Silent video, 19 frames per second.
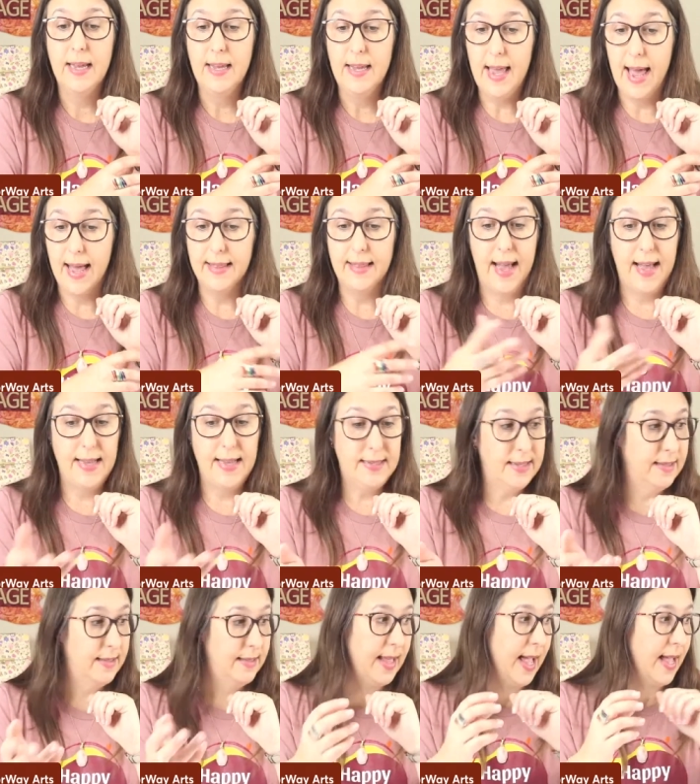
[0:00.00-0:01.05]
Yeah, that's
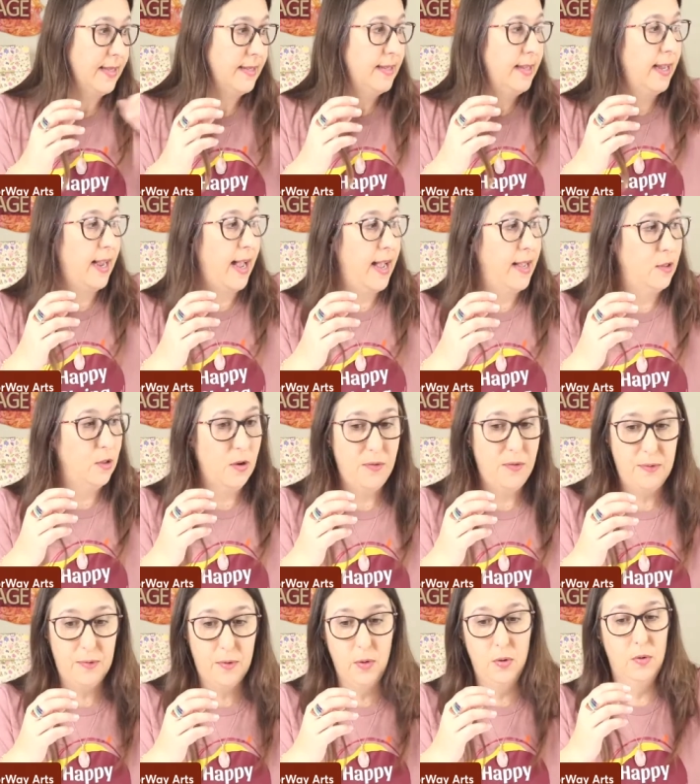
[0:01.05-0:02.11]
that's the kind
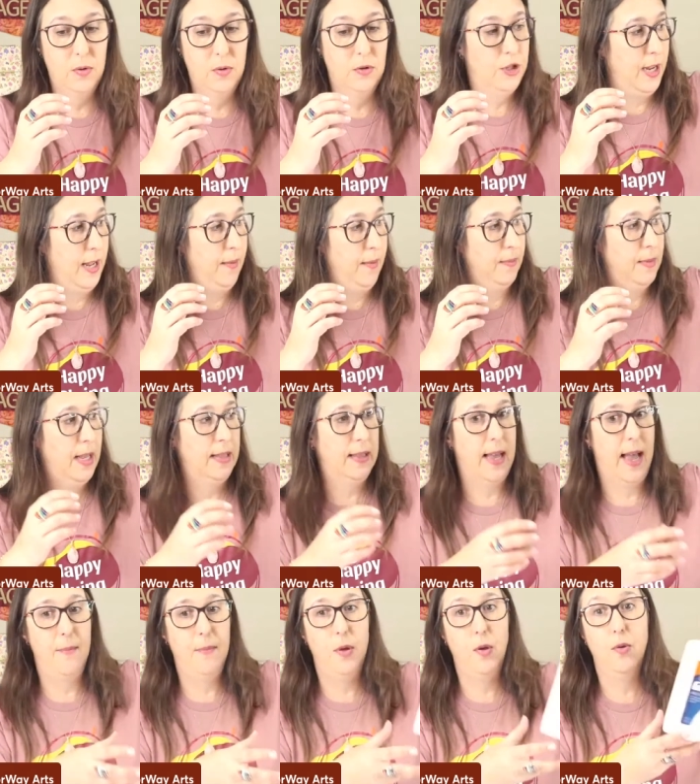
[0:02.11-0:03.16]
of glue, Jim, that
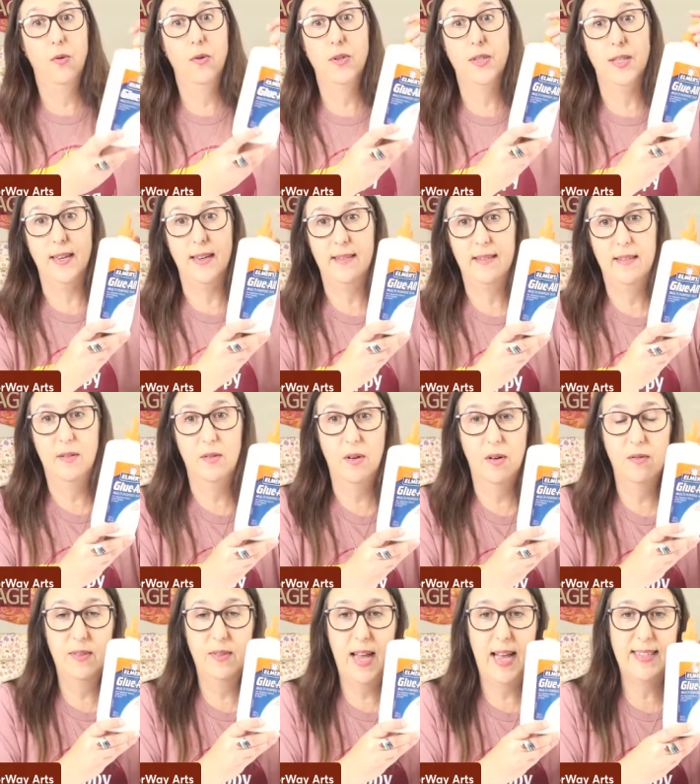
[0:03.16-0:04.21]
I'm using. You
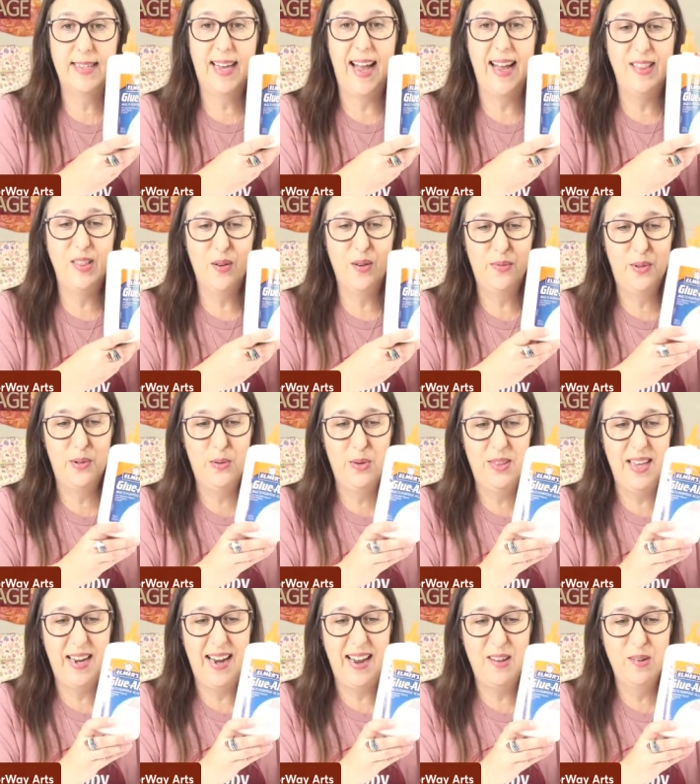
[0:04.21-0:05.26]
know, that's kind of glue
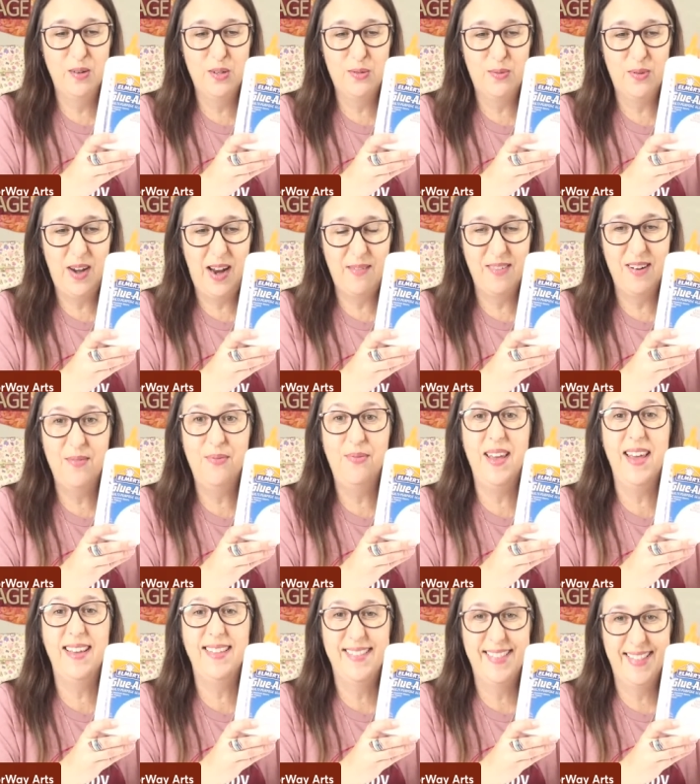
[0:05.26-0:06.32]
that I use for
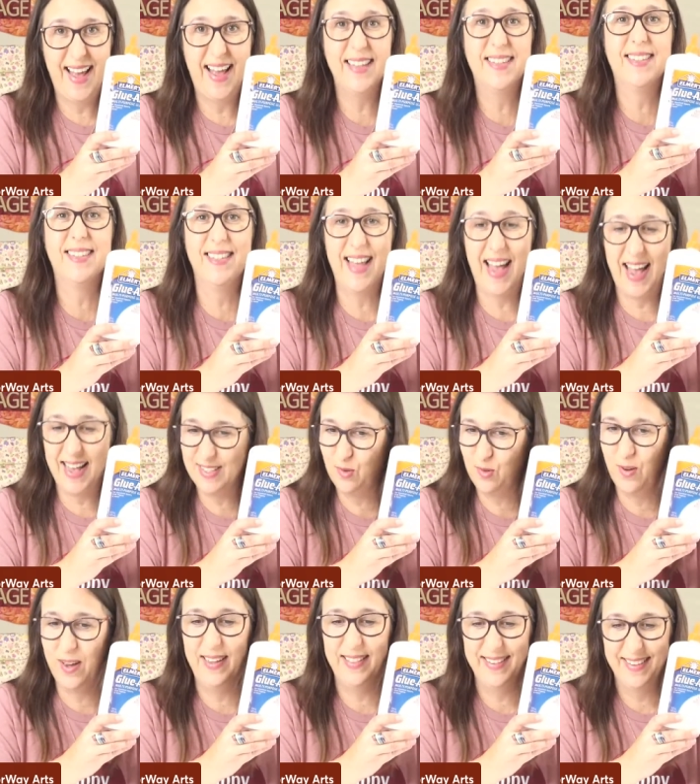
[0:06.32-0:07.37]
everything. That that's
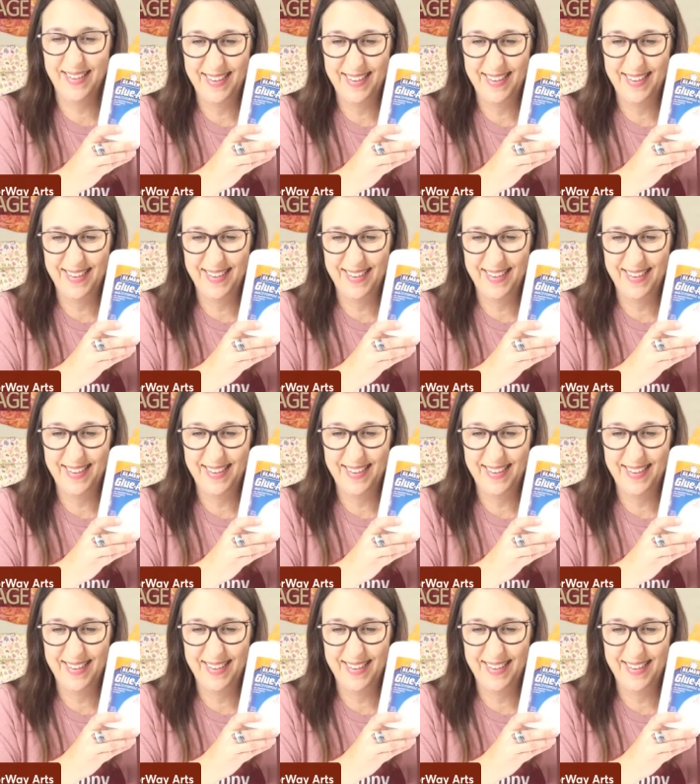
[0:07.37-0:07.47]
one.